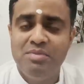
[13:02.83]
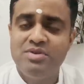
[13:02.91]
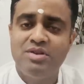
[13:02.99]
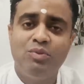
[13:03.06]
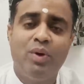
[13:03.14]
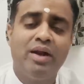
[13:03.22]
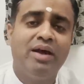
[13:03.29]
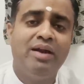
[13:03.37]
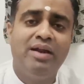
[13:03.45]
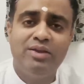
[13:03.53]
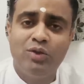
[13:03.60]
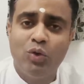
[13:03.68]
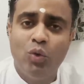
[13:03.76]
Mr.
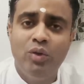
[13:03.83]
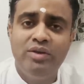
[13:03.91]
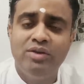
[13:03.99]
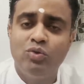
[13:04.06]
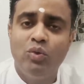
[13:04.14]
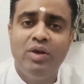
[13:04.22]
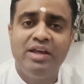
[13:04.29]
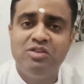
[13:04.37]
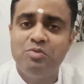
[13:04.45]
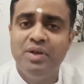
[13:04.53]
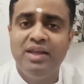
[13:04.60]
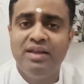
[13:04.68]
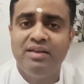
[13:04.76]
Dwarkanath wrote this whole
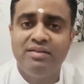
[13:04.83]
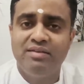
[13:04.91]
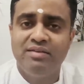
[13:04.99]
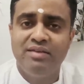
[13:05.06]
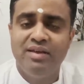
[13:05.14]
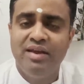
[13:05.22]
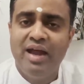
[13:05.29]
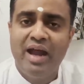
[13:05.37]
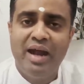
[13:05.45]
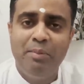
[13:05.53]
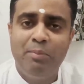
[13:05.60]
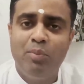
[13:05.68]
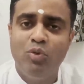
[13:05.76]
experience
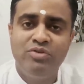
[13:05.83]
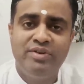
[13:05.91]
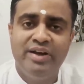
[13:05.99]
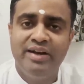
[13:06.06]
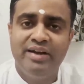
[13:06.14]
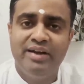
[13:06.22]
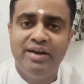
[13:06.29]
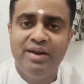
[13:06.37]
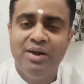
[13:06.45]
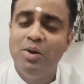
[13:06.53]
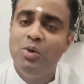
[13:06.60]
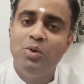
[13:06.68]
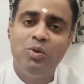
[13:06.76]
and posted it
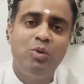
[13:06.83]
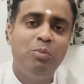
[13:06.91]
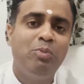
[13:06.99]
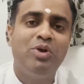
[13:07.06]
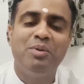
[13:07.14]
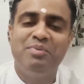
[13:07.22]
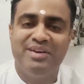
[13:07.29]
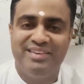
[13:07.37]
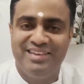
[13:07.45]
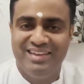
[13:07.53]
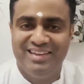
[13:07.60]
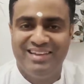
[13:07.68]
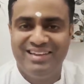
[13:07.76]
to
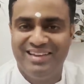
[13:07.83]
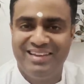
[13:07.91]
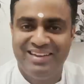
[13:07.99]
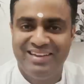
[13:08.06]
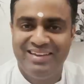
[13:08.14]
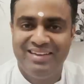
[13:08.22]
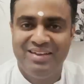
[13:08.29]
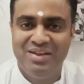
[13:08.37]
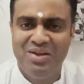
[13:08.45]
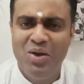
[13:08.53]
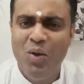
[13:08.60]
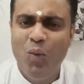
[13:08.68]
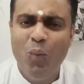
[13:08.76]
Puttaparthi.
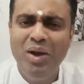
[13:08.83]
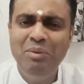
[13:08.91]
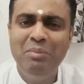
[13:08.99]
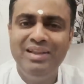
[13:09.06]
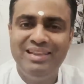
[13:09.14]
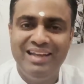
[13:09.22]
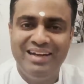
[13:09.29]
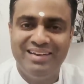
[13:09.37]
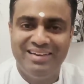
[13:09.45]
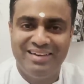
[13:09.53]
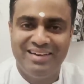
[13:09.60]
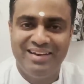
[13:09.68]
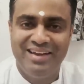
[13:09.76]
One month
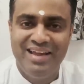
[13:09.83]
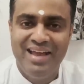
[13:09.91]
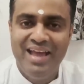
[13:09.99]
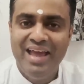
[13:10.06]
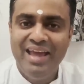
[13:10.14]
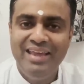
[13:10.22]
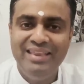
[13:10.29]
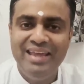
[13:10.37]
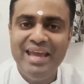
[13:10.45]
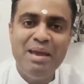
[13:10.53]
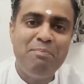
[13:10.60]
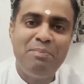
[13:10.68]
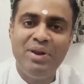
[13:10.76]
later, in the
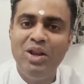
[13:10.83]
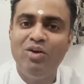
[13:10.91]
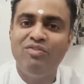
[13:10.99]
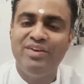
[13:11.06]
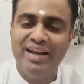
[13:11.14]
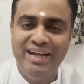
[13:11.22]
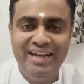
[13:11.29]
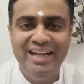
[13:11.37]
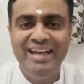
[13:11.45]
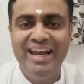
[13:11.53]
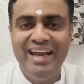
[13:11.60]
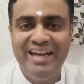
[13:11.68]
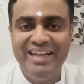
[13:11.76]
April of
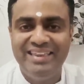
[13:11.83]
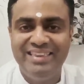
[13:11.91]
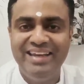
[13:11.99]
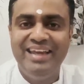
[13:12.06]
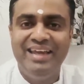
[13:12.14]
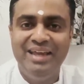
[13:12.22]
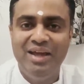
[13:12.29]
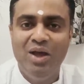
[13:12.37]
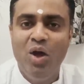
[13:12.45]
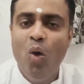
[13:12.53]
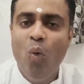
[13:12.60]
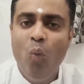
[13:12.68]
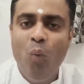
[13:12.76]
1983,
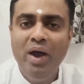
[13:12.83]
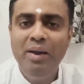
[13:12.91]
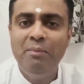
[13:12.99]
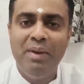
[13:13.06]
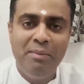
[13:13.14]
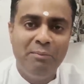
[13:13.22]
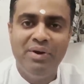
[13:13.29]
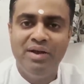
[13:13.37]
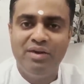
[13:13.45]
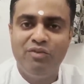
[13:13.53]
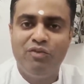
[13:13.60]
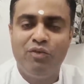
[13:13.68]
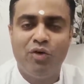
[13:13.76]
one
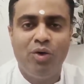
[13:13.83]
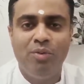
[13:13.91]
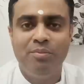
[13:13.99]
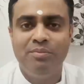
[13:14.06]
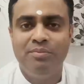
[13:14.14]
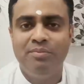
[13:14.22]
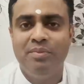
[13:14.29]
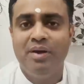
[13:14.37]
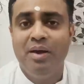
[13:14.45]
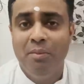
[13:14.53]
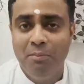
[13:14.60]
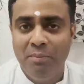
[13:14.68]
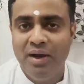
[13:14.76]
member from
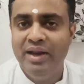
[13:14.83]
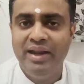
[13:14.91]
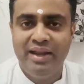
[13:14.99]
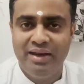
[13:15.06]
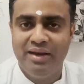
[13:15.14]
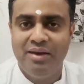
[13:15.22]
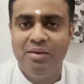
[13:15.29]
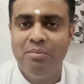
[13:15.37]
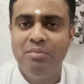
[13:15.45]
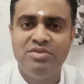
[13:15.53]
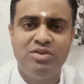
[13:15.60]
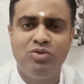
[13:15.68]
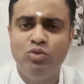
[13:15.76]
Bahrain,
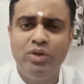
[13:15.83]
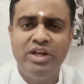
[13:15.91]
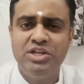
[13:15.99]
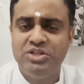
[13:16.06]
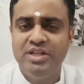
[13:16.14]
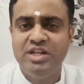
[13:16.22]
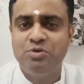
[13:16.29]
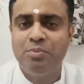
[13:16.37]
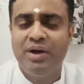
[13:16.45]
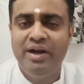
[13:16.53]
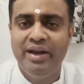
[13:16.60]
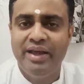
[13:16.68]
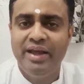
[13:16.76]
Mr. Suresh
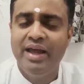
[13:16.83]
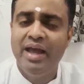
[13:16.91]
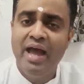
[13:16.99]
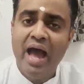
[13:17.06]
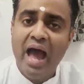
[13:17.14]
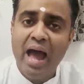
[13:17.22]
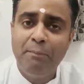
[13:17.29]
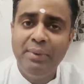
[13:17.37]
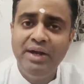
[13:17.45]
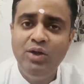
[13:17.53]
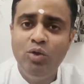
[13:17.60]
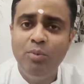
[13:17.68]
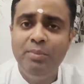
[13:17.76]
Deshpande,
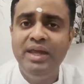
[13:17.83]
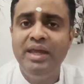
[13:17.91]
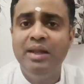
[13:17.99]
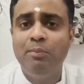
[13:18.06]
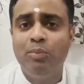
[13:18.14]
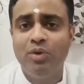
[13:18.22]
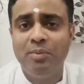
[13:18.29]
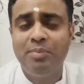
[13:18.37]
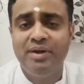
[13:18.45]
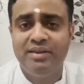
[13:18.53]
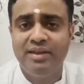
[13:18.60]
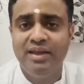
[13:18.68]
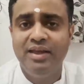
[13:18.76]
happened to be in
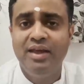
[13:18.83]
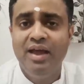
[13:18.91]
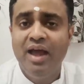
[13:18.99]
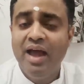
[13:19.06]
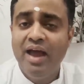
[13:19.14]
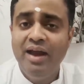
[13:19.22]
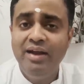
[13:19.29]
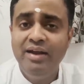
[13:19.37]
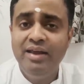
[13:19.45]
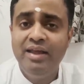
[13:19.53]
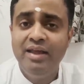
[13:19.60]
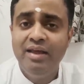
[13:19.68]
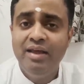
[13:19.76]
Puttaparthi and
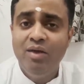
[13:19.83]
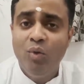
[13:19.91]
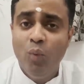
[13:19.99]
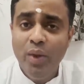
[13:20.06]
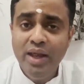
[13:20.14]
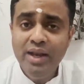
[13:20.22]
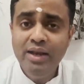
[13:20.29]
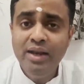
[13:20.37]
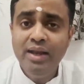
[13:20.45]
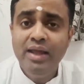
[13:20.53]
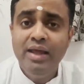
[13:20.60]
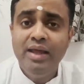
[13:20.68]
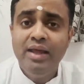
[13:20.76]

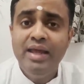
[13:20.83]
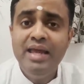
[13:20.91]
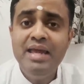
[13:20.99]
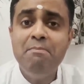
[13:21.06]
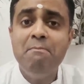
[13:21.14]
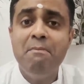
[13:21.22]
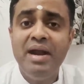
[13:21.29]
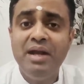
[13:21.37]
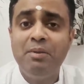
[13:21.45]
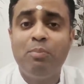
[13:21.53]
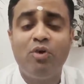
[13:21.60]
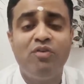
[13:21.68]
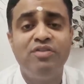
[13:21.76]
when he
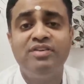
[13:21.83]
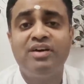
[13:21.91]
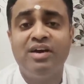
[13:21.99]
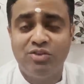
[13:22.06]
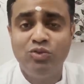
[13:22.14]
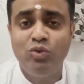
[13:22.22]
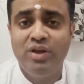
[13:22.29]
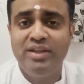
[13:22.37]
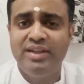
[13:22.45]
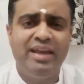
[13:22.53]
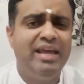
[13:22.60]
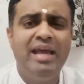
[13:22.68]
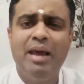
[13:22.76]
met Professor Kasturi
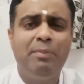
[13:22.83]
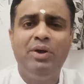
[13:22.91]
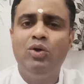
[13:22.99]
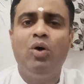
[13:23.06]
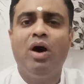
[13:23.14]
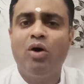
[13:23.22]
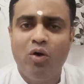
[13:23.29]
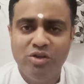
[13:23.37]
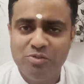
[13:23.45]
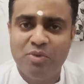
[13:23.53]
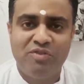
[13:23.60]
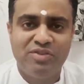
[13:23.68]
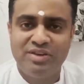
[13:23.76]
there, he happened to accost
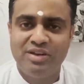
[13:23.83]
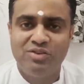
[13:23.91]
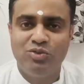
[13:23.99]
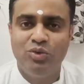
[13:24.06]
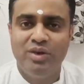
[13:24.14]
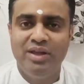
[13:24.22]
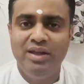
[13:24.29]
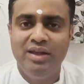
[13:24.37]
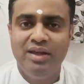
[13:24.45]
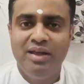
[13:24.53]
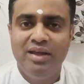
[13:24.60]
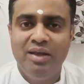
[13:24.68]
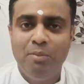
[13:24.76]
Professor Kasturi.
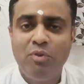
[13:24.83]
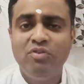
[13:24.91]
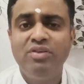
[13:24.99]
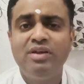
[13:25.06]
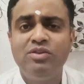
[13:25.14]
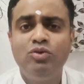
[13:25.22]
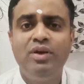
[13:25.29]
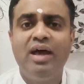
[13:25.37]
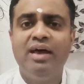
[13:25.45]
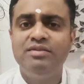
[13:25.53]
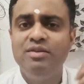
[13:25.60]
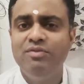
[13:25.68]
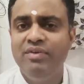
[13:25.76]
Professor Kasturi
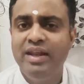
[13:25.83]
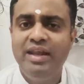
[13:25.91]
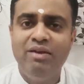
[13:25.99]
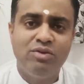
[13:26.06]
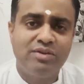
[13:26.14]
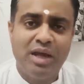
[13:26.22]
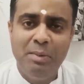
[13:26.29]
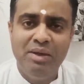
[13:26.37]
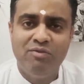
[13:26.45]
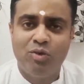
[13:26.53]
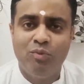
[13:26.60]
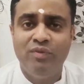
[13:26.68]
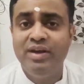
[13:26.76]
asked him where he was coming
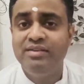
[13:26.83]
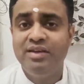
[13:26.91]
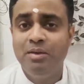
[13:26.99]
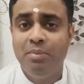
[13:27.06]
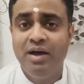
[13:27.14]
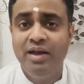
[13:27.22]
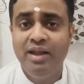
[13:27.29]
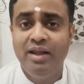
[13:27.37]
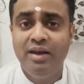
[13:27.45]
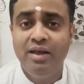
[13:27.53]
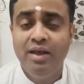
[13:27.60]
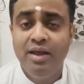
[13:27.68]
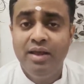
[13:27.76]
from. When he said
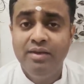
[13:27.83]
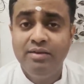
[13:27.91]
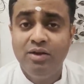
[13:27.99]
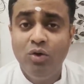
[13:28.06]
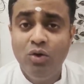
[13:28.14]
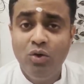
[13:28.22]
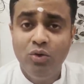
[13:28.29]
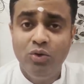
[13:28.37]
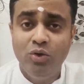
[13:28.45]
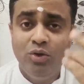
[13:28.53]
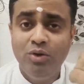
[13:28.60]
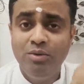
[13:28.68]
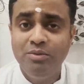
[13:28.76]
Bahrain, he said, oh, you
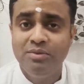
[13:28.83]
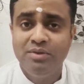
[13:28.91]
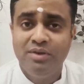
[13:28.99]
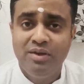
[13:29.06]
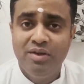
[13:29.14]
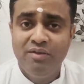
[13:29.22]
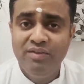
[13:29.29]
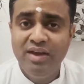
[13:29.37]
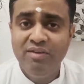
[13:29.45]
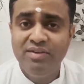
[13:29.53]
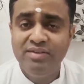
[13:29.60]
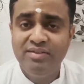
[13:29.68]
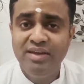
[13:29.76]
know, we have
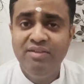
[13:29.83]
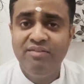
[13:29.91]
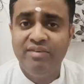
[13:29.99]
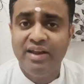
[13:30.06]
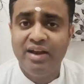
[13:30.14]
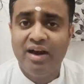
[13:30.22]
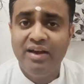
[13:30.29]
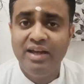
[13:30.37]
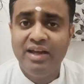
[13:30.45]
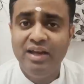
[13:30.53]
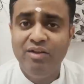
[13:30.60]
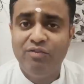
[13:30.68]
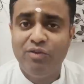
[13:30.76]
received an
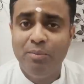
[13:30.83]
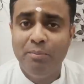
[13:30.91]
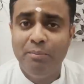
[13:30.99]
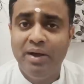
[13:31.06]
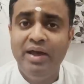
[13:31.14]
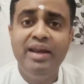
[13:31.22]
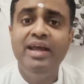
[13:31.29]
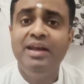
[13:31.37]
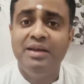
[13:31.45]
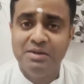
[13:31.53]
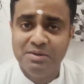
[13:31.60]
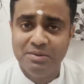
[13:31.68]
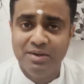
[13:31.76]
article from
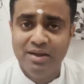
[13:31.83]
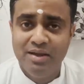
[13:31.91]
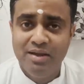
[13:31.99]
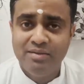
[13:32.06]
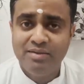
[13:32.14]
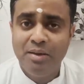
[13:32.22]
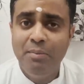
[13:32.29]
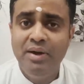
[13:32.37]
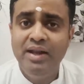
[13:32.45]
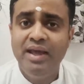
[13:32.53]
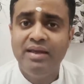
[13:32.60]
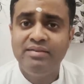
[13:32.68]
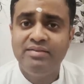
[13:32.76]
Bahrain.
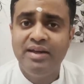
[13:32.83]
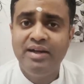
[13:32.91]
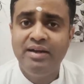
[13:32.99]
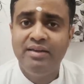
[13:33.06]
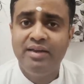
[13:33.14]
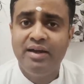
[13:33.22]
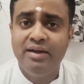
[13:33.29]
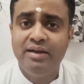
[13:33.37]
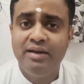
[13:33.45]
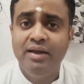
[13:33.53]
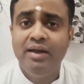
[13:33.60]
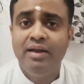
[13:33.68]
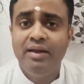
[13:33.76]
Somebody has said
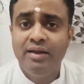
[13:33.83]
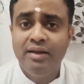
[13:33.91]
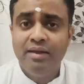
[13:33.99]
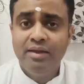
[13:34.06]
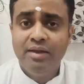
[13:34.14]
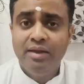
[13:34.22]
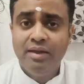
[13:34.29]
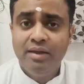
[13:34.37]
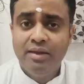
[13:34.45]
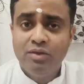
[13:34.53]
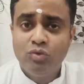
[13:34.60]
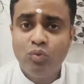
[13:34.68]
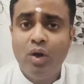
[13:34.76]
that
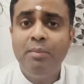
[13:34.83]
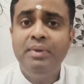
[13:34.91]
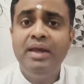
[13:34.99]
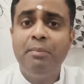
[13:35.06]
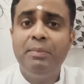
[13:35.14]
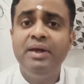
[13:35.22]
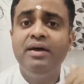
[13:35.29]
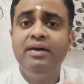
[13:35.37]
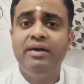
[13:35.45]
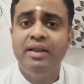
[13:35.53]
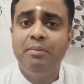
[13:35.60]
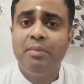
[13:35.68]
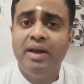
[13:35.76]
Swami appeared
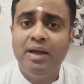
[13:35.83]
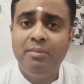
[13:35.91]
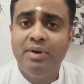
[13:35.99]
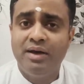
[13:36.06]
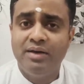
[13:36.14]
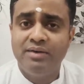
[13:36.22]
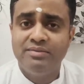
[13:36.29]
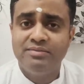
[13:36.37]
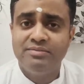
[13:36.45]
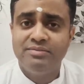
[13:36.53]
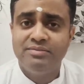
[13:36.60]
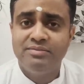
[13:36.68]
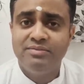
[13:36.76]
in Manama.
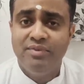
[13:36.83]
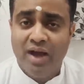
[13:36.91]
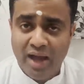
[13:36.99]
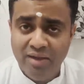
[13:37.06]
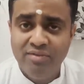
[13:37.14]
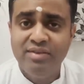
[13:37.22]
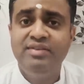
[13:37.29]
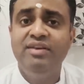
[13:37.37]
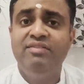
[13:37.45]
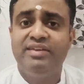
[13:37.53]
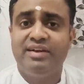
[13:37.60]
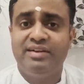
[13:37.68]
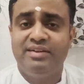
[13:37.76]
I have
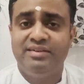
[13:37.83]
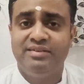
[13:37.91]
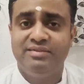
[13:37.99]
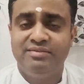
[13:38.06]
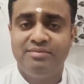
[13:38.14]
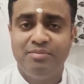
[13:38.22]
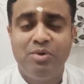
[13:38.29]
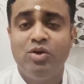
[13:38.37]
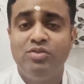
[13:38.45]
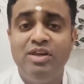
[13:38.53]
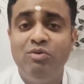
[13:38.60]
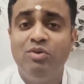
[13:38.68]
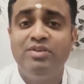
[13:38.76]
received that because
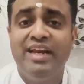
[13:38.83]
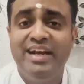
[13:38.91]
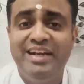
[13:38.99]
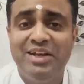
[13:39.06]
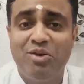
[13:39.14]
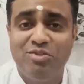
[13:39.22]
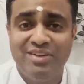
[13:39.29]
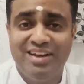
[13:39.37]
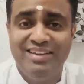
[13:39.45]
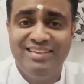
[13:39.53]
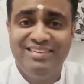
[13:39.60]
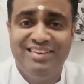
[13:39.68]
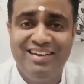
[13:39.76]
he was the editor of
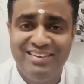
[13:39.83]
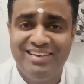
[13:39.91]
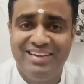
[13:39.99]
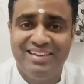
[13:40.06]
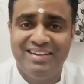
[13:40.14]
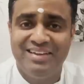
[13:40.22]
Sanatan Sarathi.